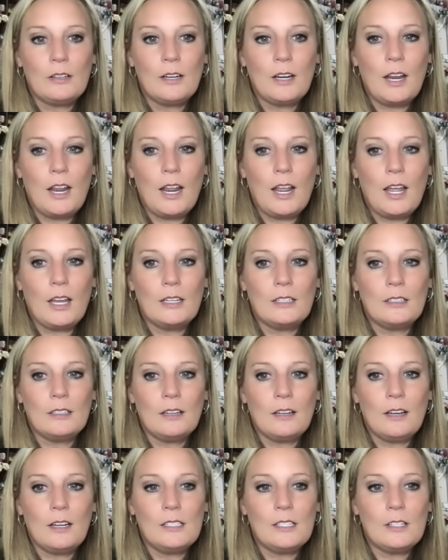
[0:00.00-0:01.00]
and
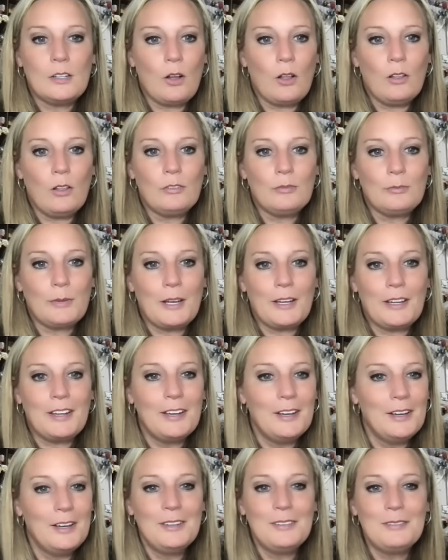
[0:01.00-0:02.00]
I did all of
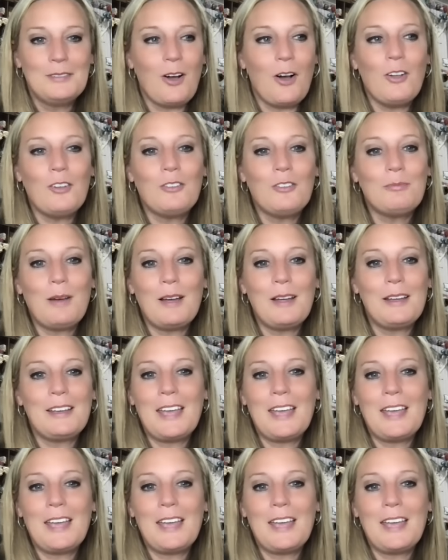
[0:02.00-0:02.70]
my